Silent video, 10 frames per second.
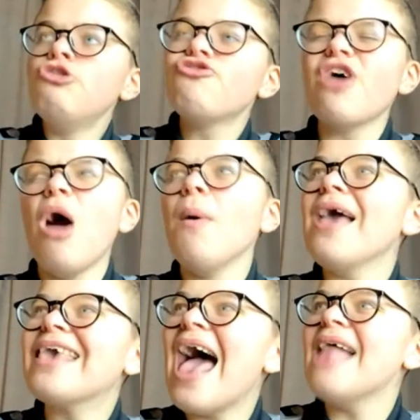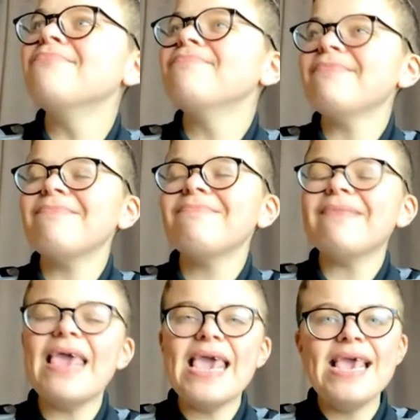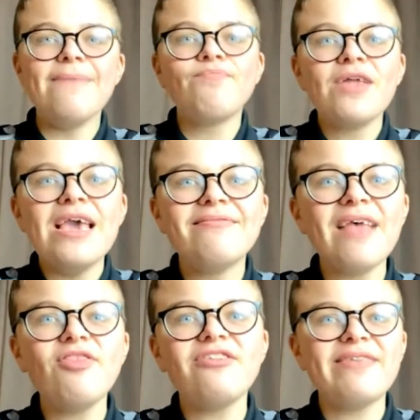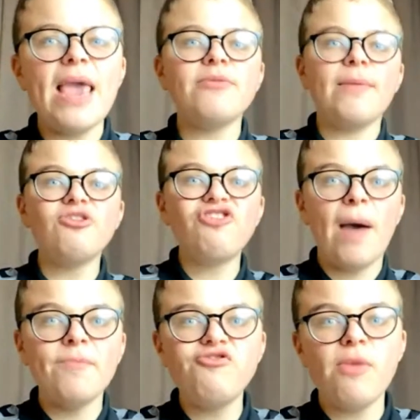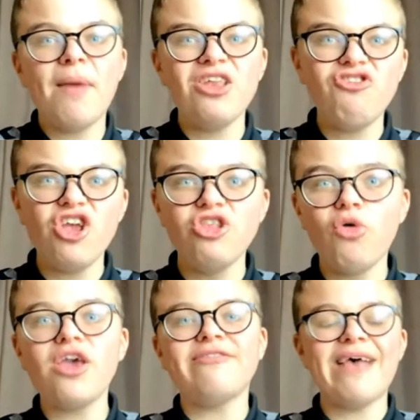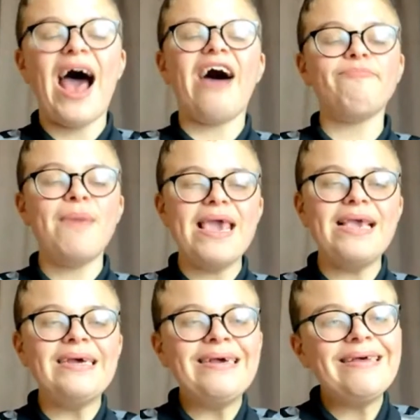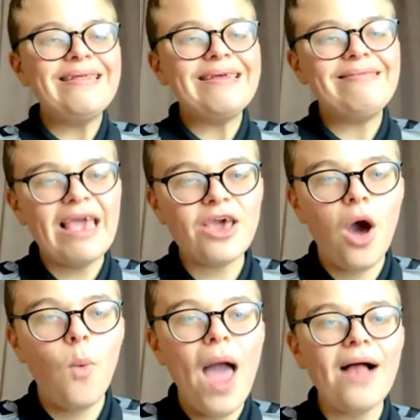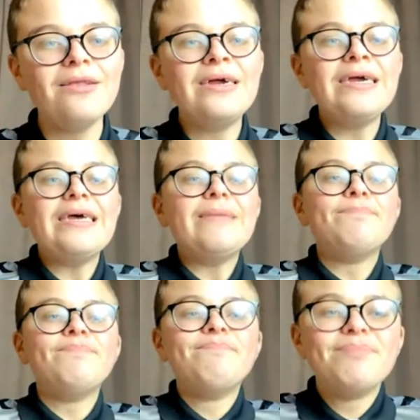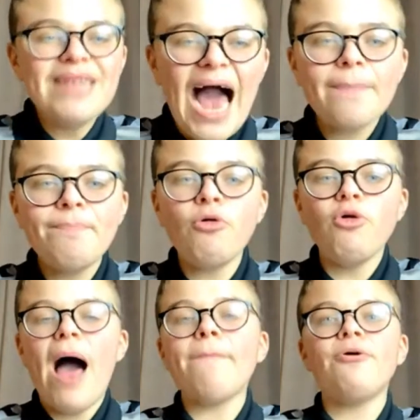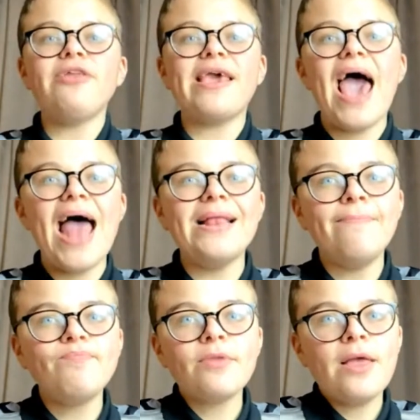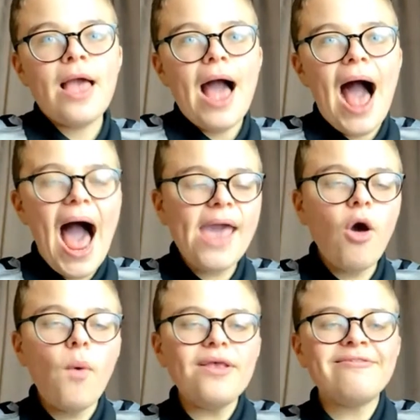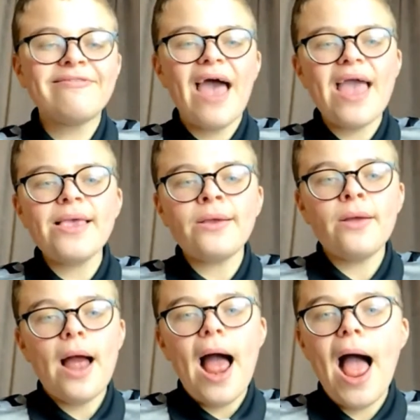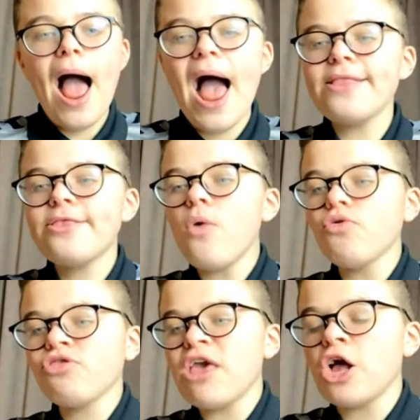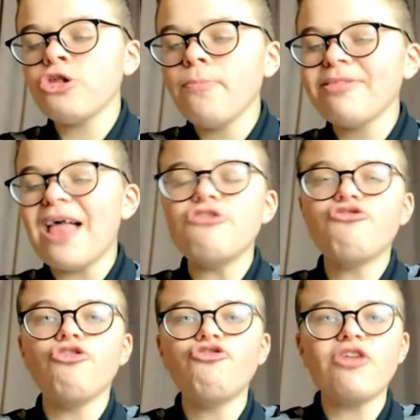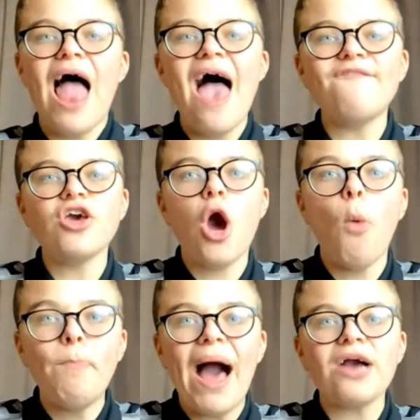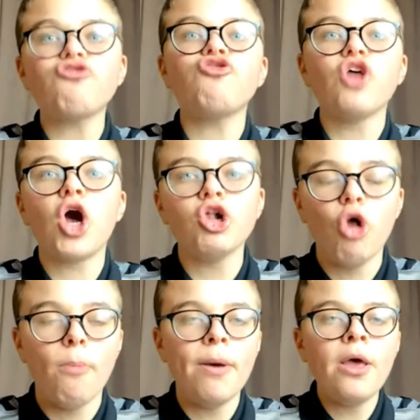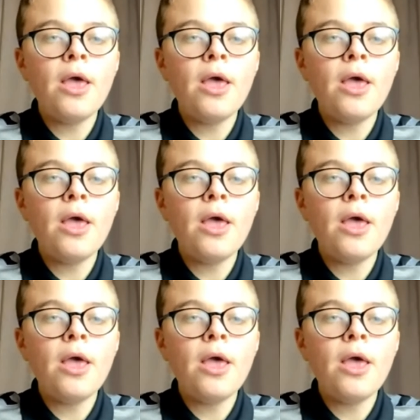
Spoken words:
So again, he said the statement, I'm a Championship manager, you're lucky to have me. Didn't go well. Blackpool happened again. I always say, I don't think club legends should ever go back to the club.